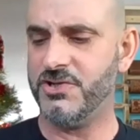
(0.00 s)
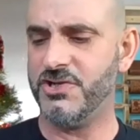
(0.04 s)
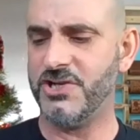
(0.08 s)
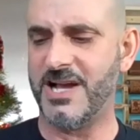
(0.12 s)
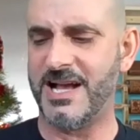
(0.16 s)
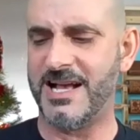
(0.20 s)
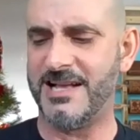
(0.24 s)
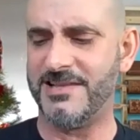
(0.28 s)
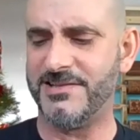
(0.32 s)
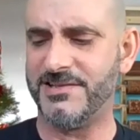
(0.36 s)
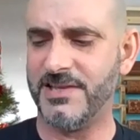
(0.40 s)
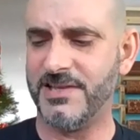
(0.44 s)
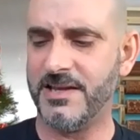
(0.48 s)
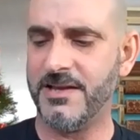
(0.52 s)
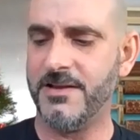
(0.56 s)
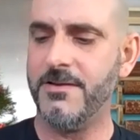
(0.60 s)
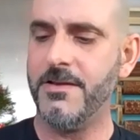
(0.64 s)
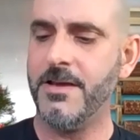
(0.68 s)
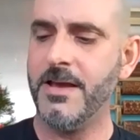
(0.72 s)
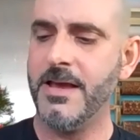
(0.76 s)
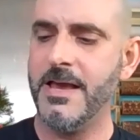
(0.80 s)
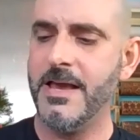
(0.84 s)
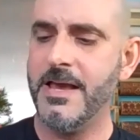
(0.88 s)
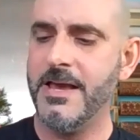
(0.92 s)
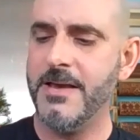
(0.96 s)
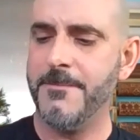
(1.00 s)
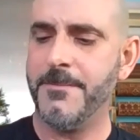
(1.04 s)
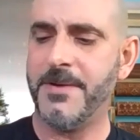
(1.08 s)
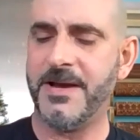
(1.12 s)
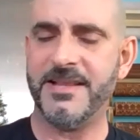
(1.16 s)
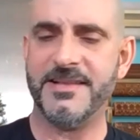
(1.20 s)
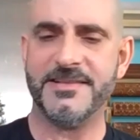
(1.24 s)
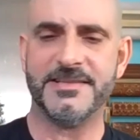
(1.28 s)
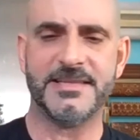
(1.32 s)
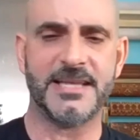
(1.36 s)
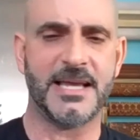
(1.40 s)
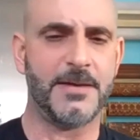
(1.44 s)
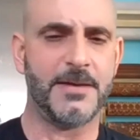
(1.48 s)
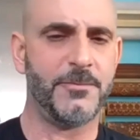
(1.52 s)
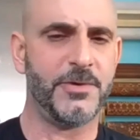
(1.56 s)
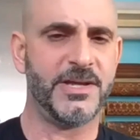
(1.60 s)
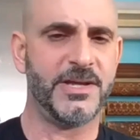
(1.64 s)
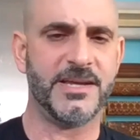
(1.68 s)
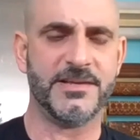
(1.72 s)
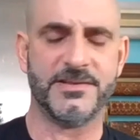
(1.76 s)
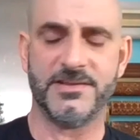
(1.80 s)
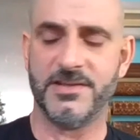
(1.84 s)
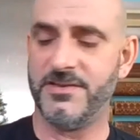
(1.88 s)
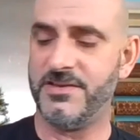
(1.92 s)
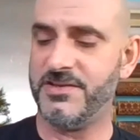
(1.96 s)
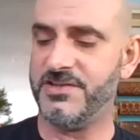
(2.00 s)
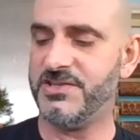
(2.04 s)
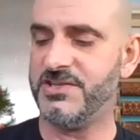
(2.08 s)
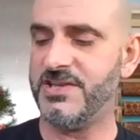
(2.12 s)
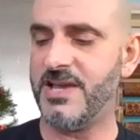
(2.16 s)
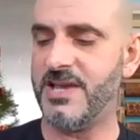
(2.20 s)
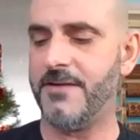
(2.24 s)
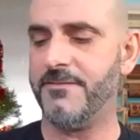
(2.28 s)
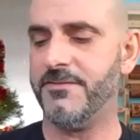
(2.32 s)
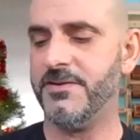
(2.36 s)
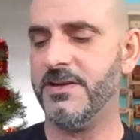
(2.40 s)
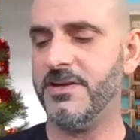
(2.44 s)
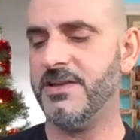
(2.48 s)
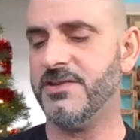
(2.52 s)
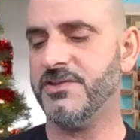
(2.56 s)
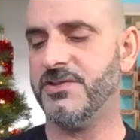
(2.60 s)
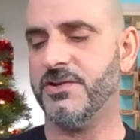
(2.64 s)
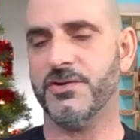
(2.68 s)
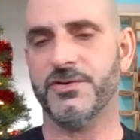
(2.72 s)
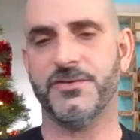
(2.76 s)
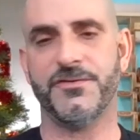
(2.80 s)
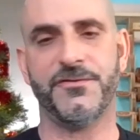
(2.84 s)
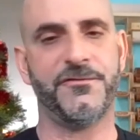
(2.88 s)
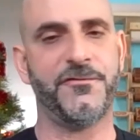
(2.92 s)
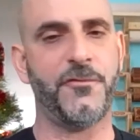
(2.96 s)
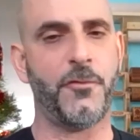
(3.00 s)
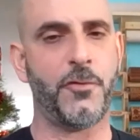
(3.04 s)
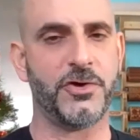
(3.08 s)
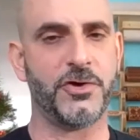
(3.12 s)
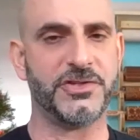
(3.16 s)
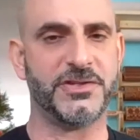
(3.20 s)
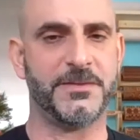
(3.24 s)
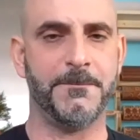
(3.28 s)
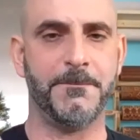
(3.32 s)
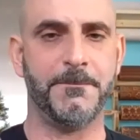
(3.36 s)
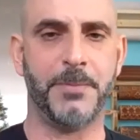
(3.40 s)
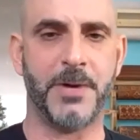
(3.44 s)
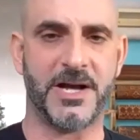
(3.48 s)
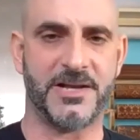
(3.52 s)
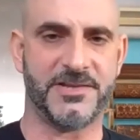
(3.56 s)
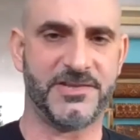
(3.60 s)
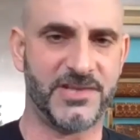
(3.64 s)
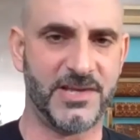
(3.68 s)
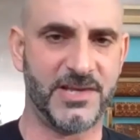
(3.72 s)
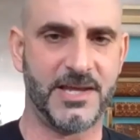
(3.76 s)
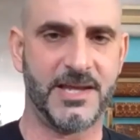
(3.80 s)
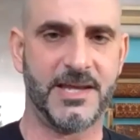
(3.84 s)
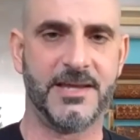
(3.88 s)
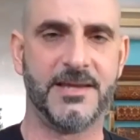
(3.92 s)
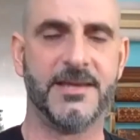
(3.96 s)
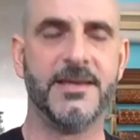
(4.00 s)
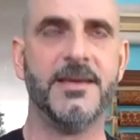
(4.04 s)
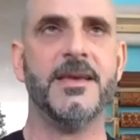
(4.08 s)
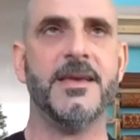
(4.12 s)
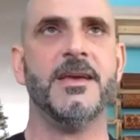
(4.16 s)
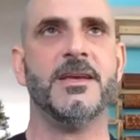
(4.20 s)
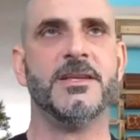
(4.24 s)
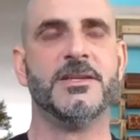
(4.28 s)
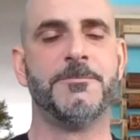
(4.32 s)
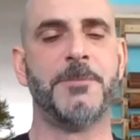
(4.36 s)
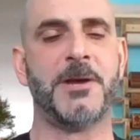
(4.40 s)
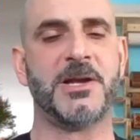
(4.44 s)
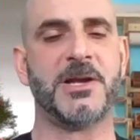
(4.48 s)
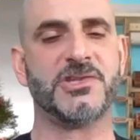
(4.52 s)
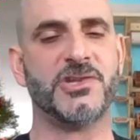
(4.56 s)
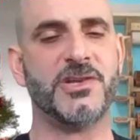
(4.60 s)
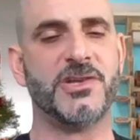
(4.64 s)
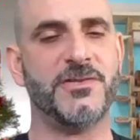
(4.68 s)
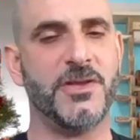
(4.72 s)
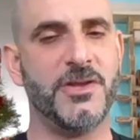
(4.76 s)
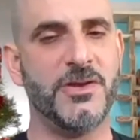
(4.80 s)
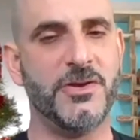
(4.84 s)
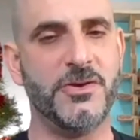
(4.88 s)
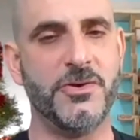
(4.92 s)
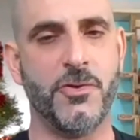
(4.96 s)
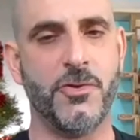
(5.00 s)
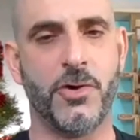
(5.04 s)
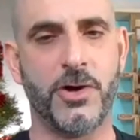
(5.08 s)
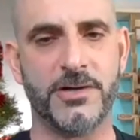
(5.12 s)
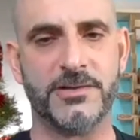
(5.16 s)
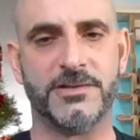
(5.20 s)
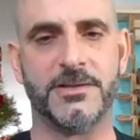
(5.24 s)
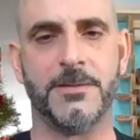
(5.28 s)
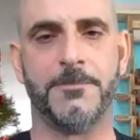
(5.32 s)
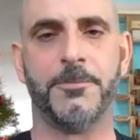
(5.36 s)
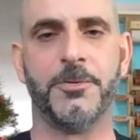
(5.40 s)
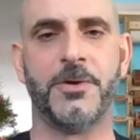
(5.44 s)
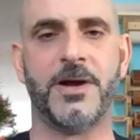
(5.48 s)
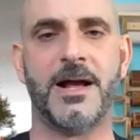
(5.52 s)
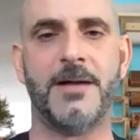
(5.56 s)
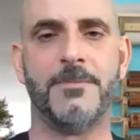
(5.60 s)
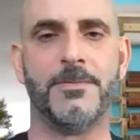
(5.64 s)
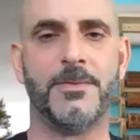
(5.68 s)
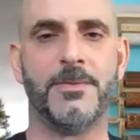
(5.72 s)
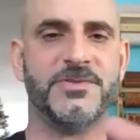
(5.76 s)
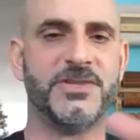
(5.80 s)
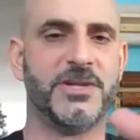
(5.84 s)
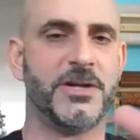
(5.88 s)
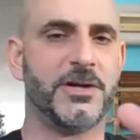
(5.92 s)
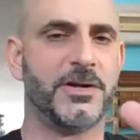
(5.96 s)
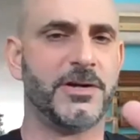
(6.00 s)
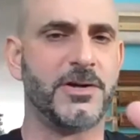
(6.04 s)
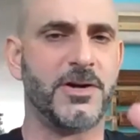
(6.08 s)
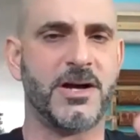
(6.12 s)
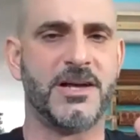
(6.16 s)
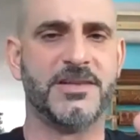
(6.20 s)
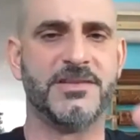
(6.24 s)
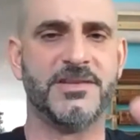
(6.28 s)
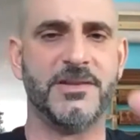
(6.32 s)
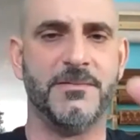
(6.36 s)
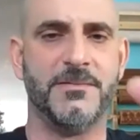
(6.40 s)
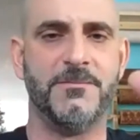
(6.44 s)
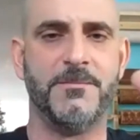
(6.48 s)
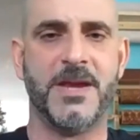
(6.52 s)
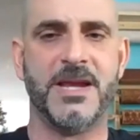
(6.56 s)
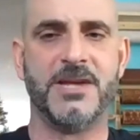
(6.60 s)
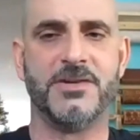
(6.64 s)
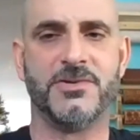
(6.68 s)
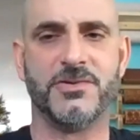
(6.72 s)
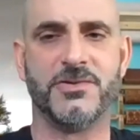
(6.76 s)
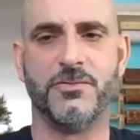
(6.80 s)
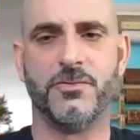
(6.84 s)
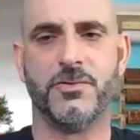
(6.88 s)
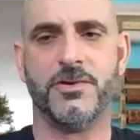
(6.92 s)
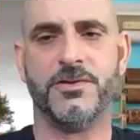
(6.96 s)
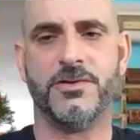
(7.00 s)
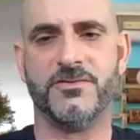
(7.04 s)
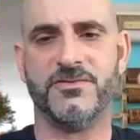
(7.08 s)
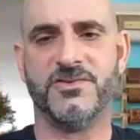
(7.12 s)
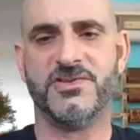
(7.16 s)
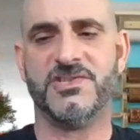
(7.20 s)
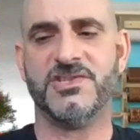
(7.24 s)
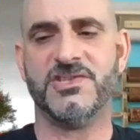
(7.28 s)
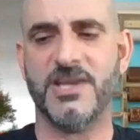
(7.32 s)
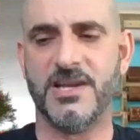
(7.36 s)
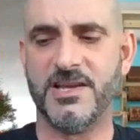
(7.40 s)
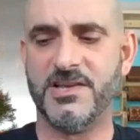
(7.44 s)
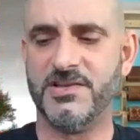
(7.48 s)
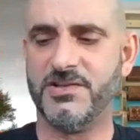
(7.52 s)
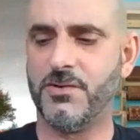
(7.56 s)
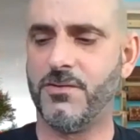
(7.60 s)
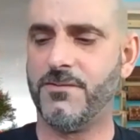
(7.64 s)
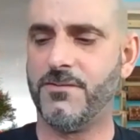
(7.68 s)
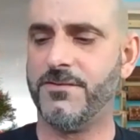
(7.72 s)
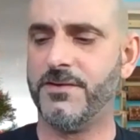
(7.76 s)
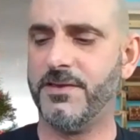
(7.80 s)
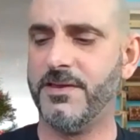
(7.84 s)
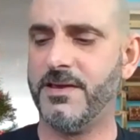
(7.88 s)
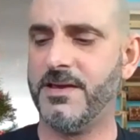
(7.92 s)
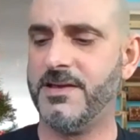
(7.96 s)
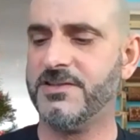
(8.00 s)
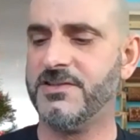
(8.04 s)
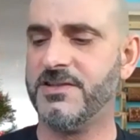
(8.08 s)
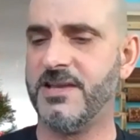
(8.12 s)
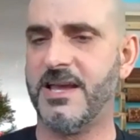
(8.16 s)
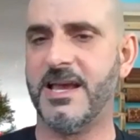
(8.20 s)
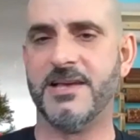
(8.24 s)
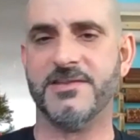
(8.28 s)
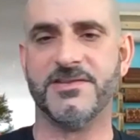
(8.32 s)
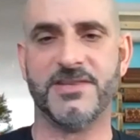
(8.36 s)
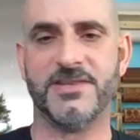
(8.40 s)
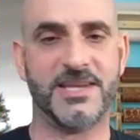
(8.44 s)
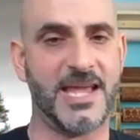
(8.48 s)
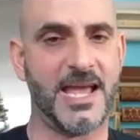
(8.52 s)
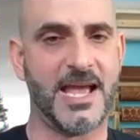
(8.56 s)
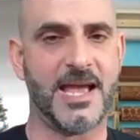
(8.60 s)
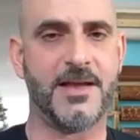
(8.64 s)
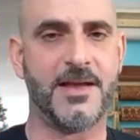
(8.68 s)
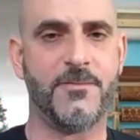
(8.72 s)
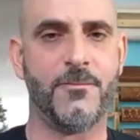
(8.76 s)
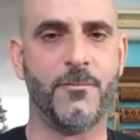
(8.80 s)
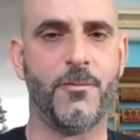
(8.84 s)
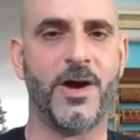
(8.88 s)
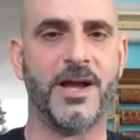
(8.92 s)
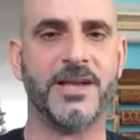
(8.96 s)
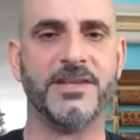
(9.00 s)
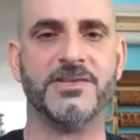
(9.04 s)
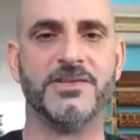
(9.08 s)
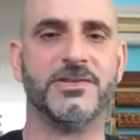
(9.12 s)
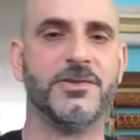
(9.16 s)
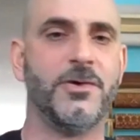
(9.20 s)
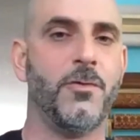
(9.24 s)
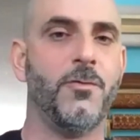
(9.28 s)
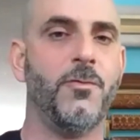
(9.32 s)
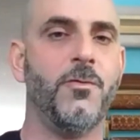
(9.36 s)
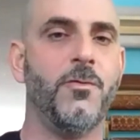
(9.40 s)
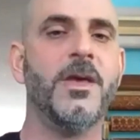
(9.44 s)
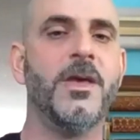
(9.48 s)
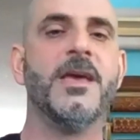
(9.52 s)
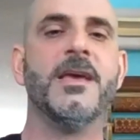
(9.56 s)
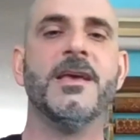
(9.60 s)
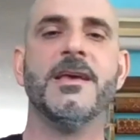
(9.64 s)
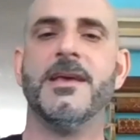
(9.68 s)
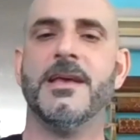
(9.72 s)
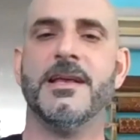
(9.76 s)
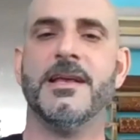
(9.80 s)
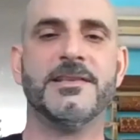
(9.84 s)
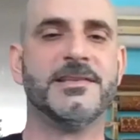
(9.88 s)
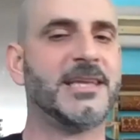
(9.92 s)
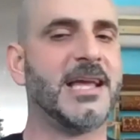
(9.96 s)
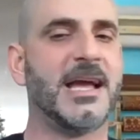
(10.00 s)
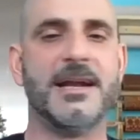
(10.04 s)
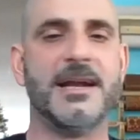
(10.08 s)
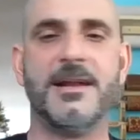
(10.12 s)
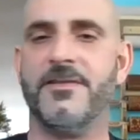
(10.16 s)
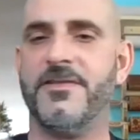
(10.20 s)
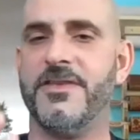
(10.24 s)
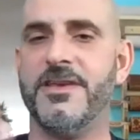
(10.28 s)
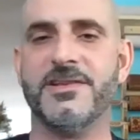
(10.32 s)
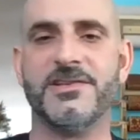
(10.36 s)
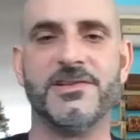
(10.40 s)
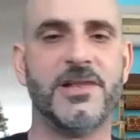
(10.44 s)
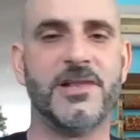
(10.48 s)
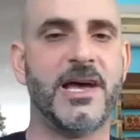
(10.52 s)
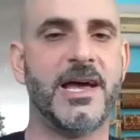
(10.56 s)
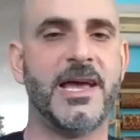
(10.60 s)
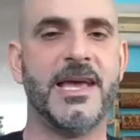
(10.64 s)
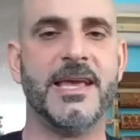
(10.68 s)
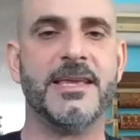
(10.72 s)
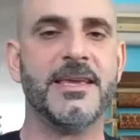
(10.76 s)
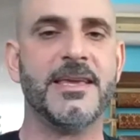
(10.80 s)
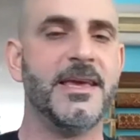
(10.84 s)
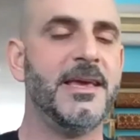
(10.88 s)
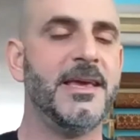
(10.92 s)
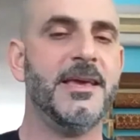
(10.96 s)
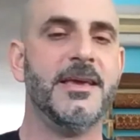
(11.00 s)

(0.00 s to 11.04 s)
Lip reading: Johnson. By the time we get to the 70s, there's forced busing, especially in the North, the problems that are causing major northern cities over this, as again, whites don't, it's kind of this like,